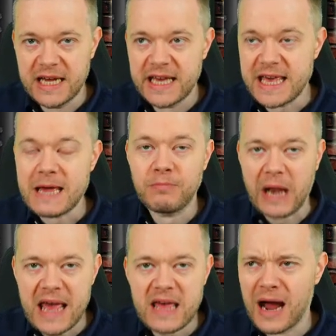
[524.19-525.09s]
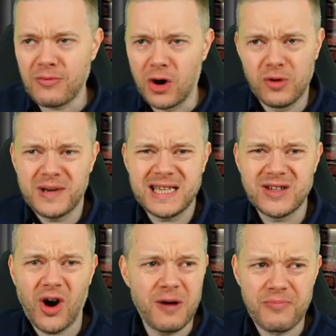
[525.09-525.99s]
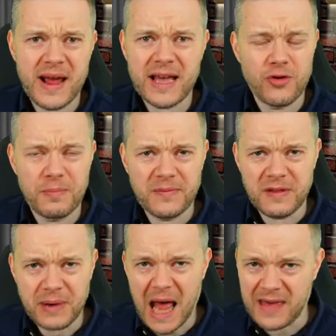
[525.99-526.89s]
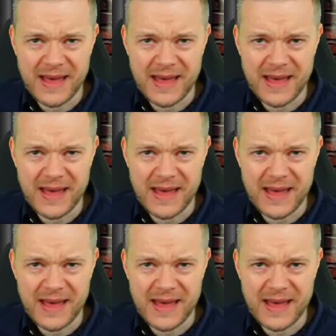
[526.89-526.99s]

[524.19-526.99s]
He can play that role, but he's not a breaker up of the play.